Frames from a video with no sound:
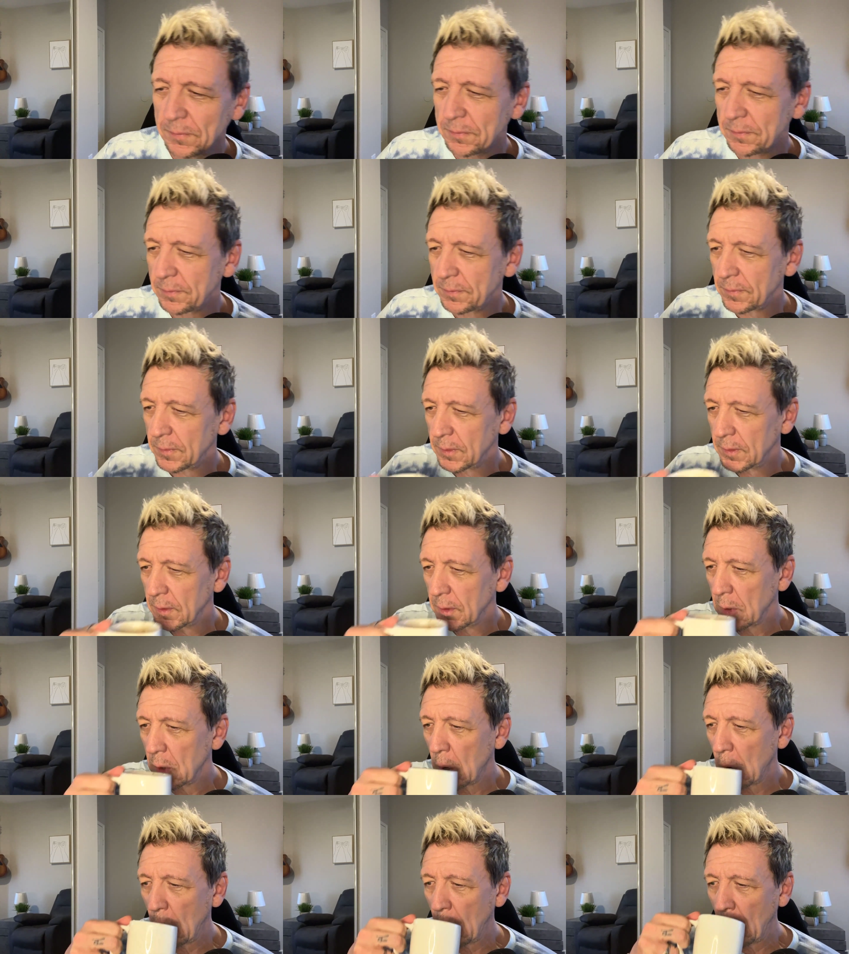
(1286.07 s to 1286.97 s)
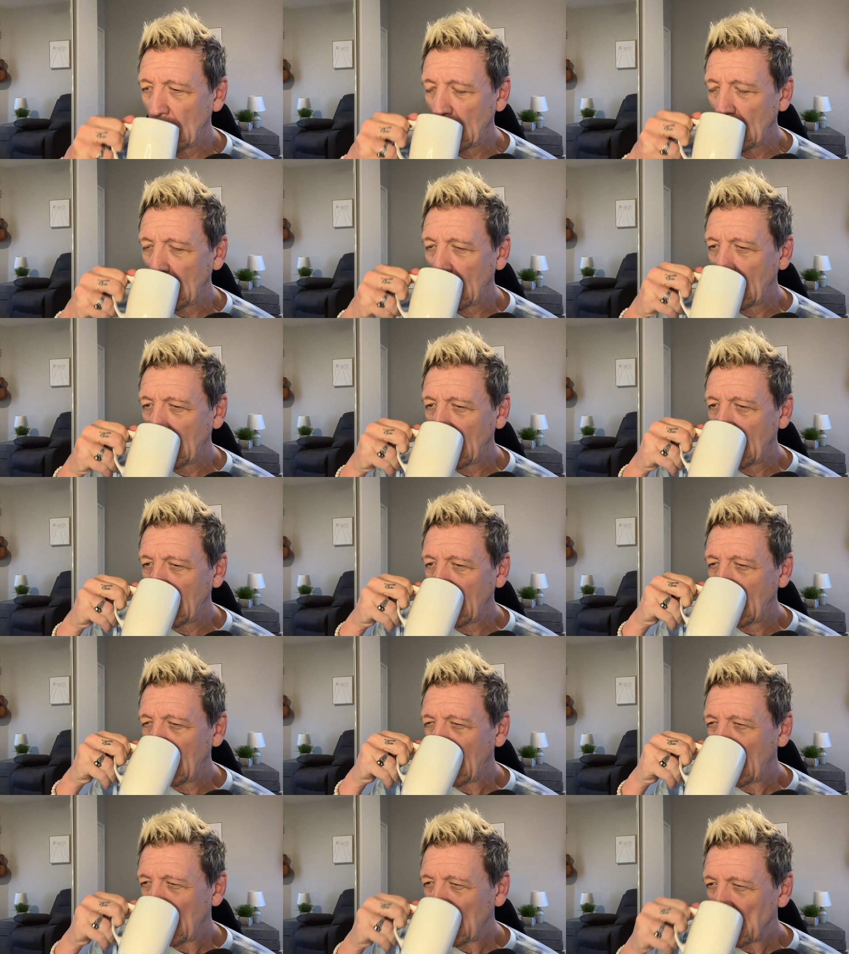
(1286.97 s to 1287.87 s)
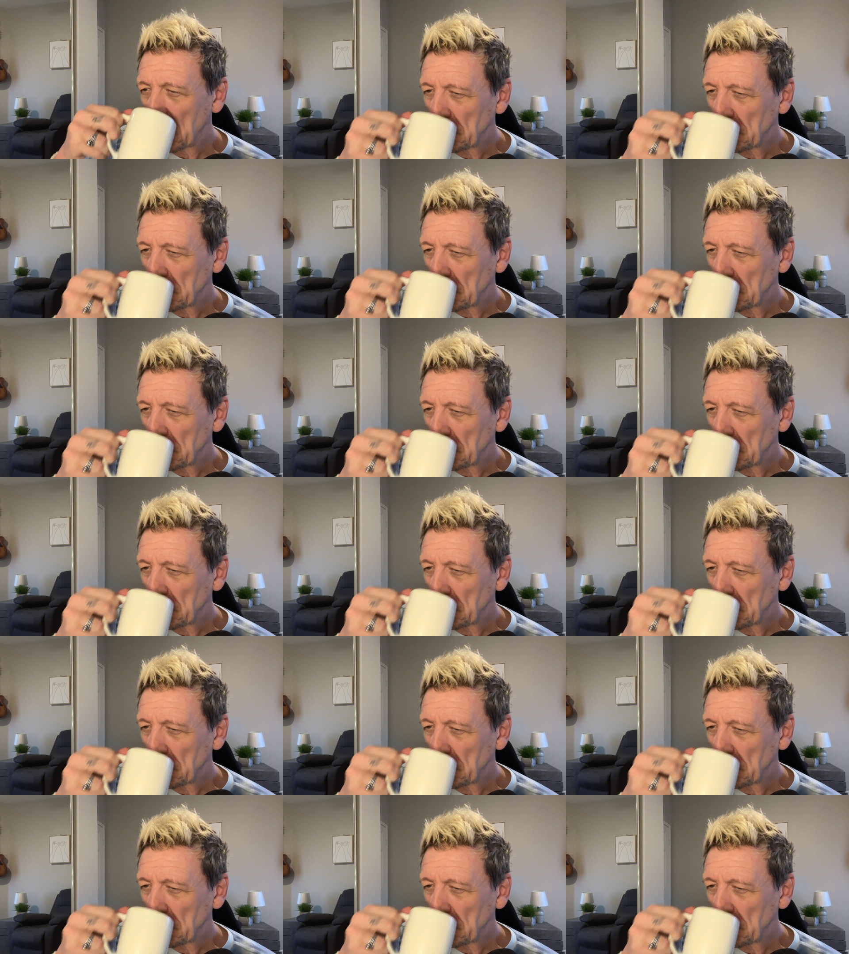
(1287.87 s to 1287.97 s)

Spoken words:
Nobody speaks.